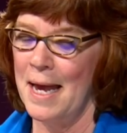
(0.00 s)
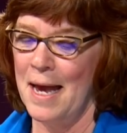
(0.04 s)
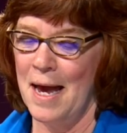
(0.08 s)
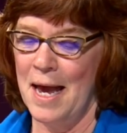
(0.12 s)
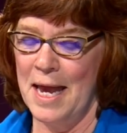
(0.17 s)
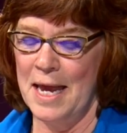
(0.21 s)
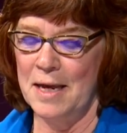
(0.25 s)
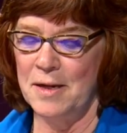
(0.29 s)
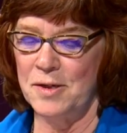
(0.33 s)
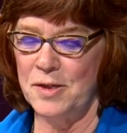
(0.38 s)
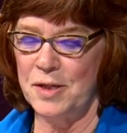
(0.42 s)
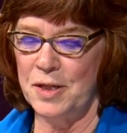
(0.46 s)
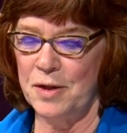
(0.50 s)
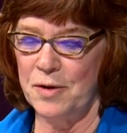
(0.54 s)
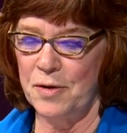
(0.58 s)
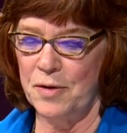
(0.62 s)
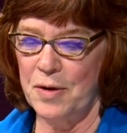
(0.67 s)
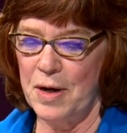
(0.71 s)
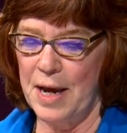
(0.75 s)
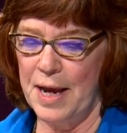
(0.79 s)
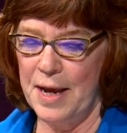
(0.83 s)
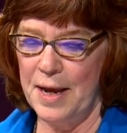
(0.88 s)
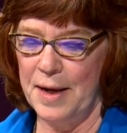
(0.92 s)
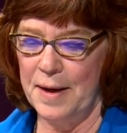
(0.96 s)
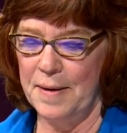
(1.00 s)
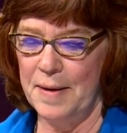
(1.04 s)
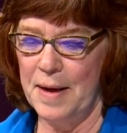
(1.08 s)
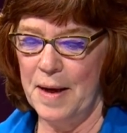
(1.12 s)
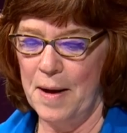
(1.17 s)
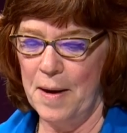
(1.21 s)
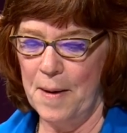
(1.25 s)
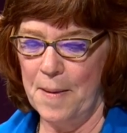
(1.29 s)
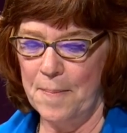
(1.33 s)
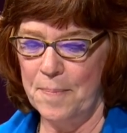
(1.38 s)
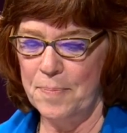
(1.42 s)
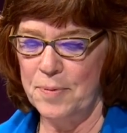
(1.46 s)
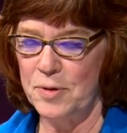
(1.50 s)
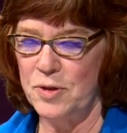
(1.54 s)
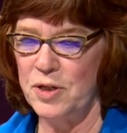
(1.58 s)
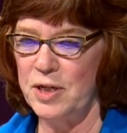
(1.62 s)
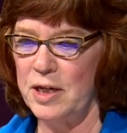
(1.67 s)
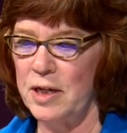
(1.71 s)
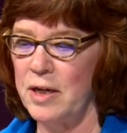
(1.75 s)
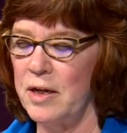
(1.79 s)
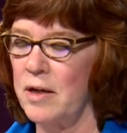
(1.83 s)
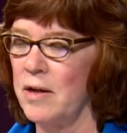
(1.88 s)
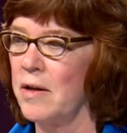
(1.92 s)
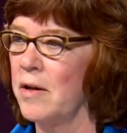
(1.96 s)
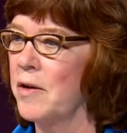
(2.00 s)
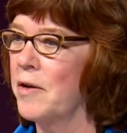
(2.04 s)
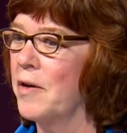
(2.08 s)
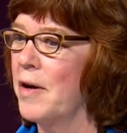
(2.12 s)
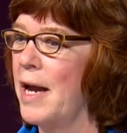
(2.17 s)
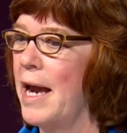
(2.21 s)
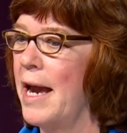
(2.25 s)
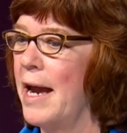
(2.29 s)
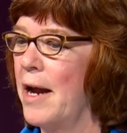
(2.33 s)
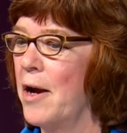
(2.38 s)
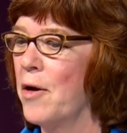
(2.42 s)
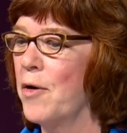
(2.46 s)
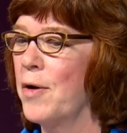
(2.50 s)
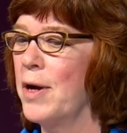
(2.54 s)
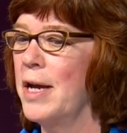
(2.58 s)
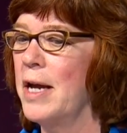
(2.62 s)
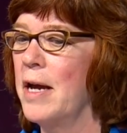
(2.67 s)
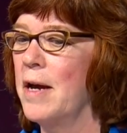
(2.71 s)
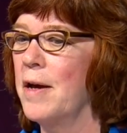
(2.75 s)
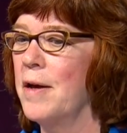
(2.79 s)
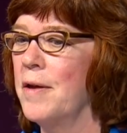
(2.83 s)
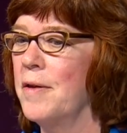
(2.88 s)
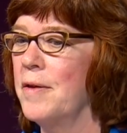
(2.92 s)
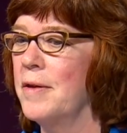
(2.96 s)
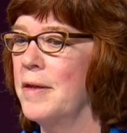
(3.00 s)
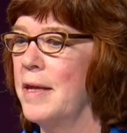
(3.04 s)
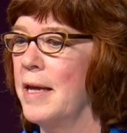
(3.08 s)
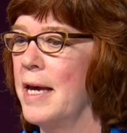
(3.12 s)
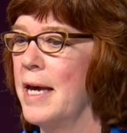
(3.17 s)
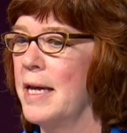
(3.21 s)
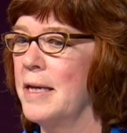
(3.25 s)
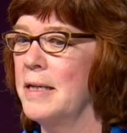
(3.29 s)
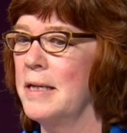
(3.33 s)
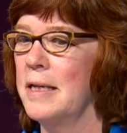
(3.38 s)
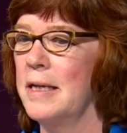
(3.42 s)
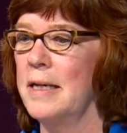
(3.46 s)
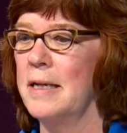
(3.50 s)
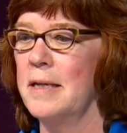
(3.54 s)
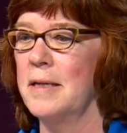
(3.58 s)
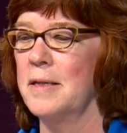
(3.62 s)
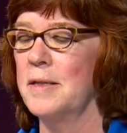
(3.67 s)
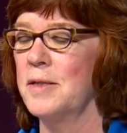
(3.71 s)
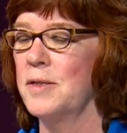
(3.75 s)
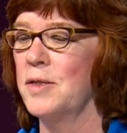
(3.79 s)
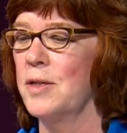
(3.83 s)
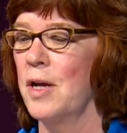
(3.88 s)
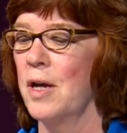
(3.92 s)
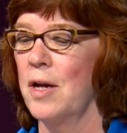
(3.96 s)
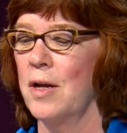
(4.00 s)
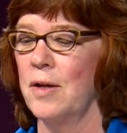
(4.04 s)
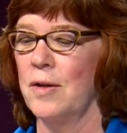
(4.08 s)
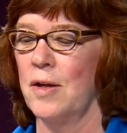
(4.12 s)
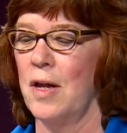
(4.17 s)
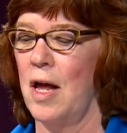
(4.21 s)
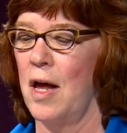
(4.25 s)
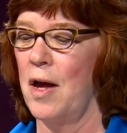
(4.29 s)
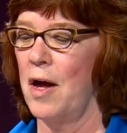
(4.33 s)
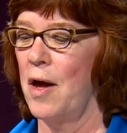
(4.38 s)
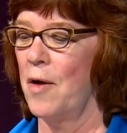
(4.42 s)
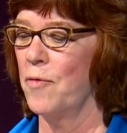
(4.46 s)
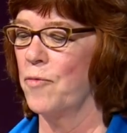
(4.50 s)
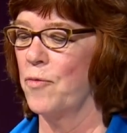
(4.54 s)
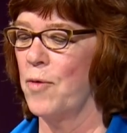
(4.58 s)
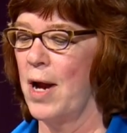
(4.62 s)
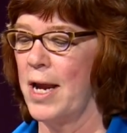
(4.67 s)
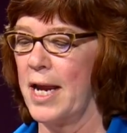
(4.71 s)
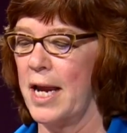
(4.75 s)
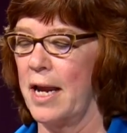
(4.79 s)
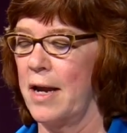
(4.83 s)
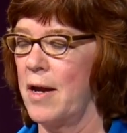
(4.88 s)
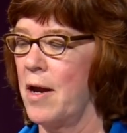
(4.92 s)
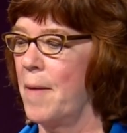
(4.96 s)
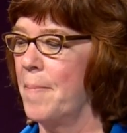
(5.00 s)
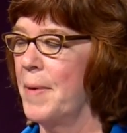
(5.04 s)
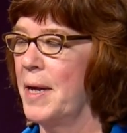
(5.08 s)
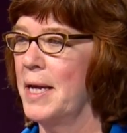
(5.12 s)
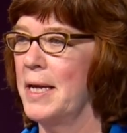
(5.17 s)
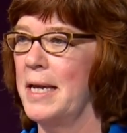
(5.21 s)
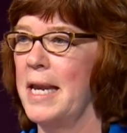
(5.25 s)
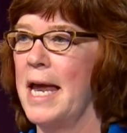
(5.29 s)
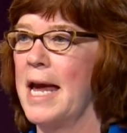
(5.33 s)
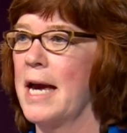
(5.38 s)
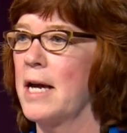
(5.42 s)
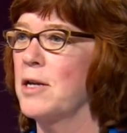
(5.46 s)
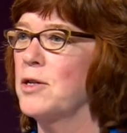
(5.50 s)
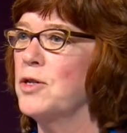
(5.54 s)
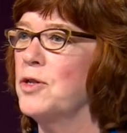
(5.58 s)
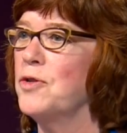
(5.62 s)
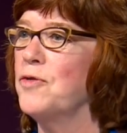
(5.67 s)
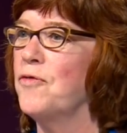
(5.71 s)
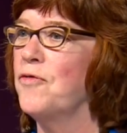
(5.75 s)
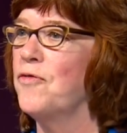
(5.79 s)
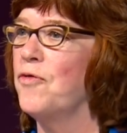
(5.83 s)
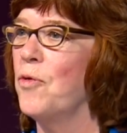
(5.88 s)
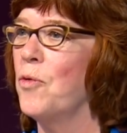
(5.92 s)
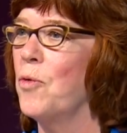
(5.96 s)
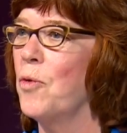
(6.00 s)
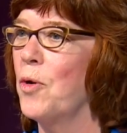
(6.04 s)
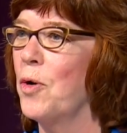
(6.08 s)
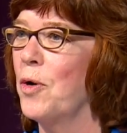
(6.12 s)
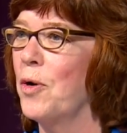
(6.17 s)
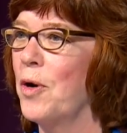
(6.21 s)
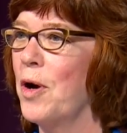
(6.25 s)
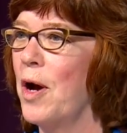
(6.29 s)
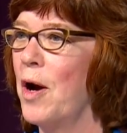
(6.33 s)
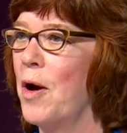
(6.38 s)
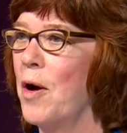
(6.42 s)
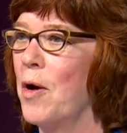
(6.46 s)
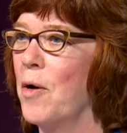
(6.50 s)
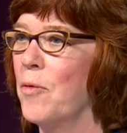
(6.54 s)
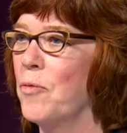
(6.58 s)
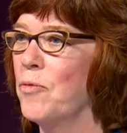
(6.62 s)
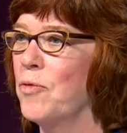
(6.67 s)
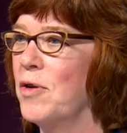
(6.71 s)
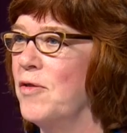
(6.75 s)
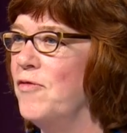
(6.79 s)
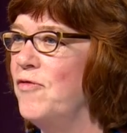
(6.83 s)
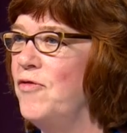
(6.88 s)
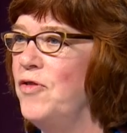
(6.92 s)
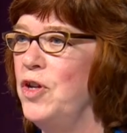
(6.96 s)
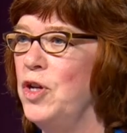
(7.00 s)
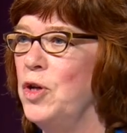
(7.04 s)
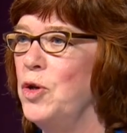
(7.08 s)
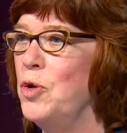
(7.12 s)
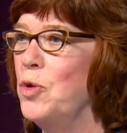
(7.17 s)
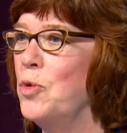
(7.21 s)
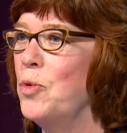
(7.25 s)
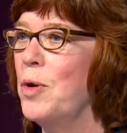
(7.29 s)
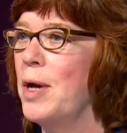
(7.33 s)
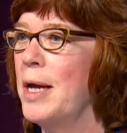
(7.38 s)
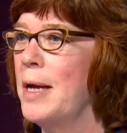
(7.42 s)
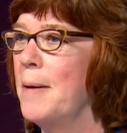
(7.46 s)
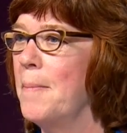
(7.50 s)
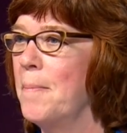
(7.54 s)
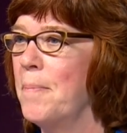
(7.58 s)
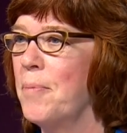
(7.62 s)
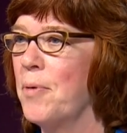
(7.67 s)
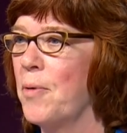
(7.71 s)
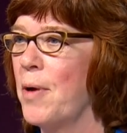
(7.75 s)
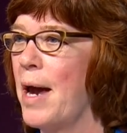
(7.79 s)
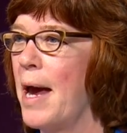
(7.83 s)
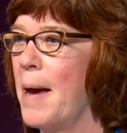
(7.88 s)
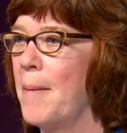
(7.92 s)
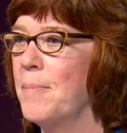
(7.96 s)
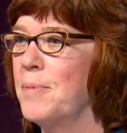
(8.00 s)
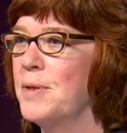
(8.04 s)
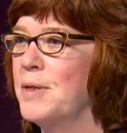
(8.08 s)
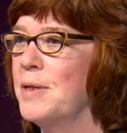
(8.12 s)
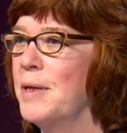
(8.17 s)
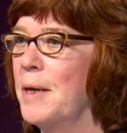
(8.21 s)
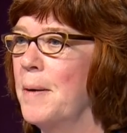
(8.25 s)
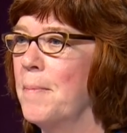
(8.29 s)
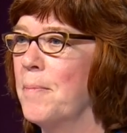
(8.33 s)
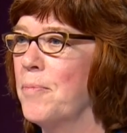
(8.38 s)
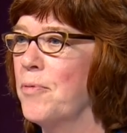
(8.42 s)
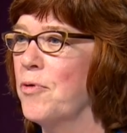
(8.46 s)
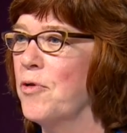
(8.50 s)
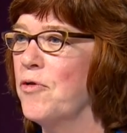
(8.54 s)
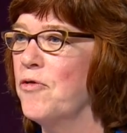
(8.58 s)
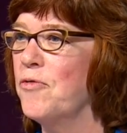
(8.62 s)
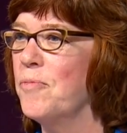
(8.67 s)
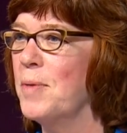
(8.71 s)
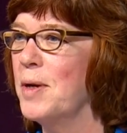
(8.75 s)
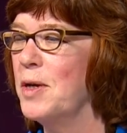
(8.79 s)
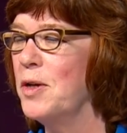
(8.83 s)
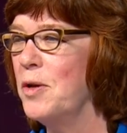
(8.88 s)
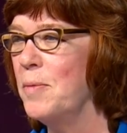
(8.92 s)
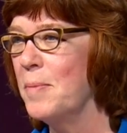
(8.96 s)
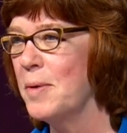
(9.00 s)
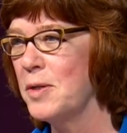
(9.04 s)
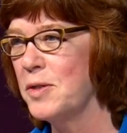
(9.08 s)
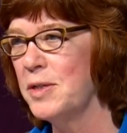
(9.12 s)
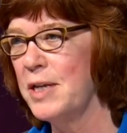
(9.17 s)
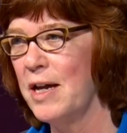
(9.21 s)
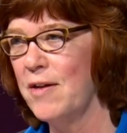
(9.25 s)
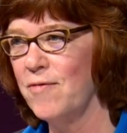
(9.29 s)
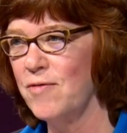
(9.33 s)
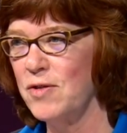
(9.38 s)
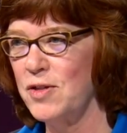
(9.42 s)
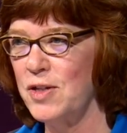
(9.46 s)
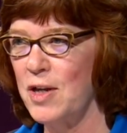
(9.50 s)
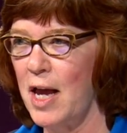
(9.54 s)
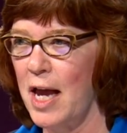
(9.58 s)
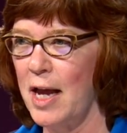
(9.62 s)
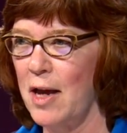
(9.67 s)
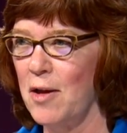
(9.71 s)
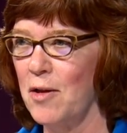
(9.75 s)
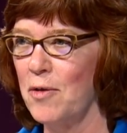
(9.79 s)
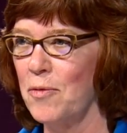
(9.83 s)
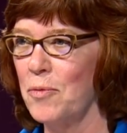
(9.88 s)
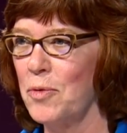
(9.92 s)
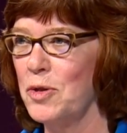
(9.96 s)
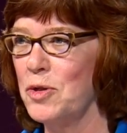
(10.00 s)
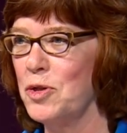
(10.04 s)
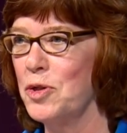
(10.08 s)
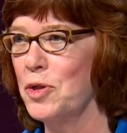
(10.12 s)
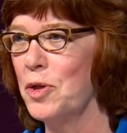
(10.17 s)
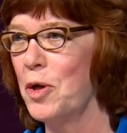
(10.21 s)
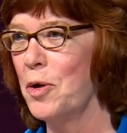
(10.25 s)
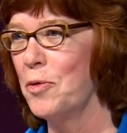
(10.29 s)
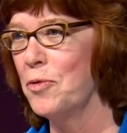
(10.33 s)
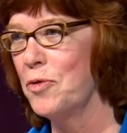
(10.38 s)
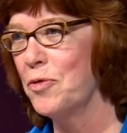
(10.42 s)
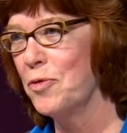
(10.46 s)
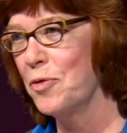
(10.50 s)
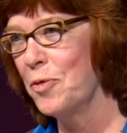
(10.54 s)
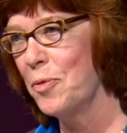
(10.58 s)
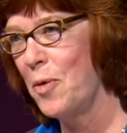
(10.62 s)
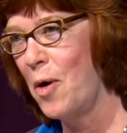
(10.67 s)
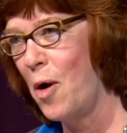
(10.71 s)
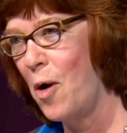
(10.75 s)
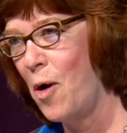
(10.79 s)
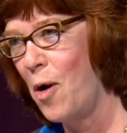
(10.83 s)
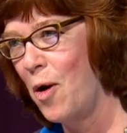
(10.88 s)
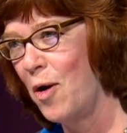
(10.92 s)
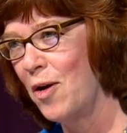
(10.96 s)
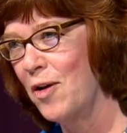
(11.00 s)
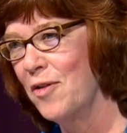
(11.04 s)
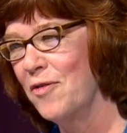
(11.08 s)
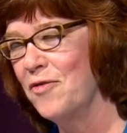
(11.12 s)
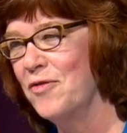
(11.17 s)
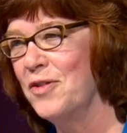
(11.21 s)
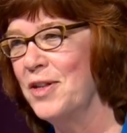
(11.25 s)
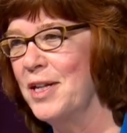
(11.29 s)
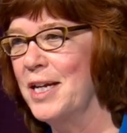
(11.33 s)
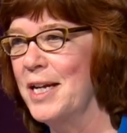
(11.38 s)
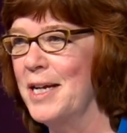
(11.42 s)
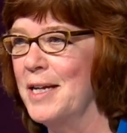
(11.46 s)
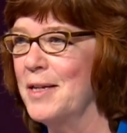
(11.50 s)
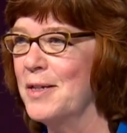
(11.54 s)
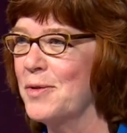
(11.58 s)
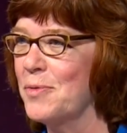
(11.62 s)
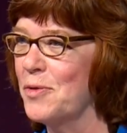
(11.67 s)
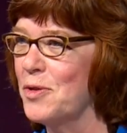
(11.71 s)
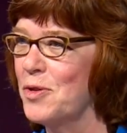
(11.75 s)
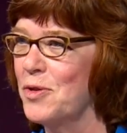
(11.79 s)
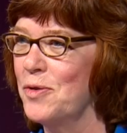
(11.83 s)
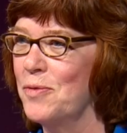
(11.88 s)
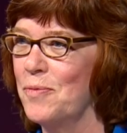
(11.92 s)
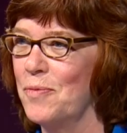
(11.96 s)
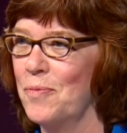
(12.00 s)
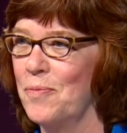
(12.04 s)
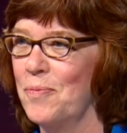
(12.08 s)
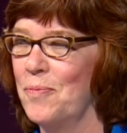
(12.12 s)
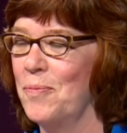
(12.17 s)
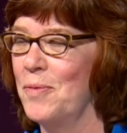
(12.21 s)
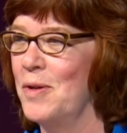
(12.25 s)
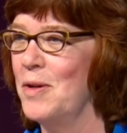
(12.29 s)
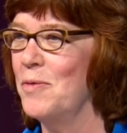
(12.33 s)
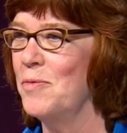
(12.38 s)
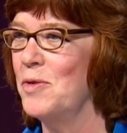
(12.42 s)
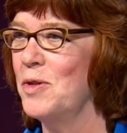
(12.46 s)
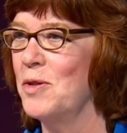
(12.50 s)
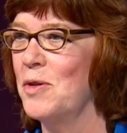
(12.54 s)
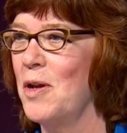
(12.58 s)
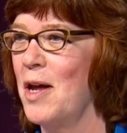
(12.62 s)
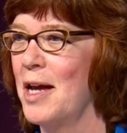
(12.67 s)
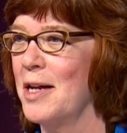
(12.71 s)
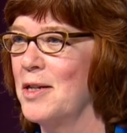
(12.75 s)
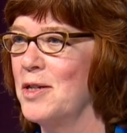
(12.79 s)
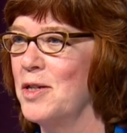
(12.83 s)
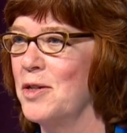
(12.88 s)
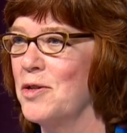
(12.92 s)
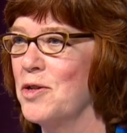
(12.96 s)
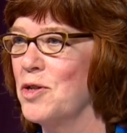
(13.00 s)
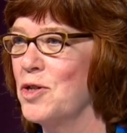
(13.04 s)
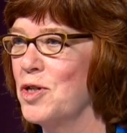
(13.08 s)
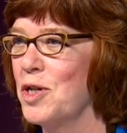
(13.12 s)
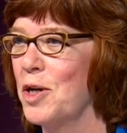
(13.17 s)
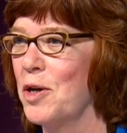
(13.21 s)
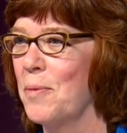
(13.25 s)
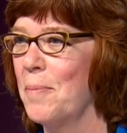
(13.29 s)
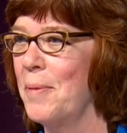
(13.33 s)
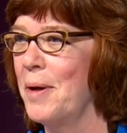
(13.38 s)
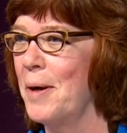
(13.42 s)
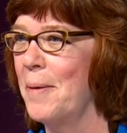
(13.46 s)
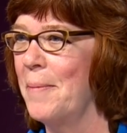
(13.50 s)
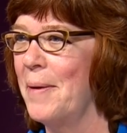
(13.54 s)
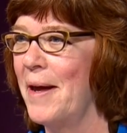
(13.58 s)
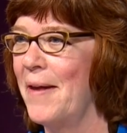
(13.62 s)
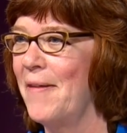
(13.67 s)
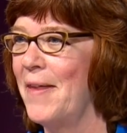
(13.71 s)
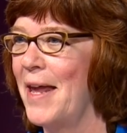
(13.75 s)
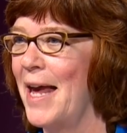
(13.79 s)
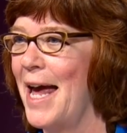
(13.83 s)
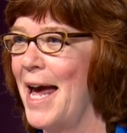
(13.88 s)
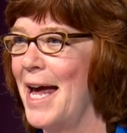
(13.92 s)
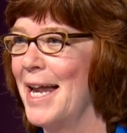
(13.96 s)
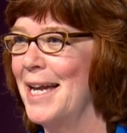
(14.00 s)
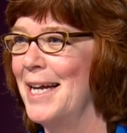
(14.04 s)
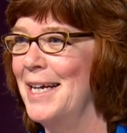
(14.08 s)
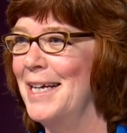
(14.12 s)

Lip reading: Is there a particular area that is coming next for review and perhaps improvement? You must have a cycle which you go through all of these. Would you like to share a bit about that?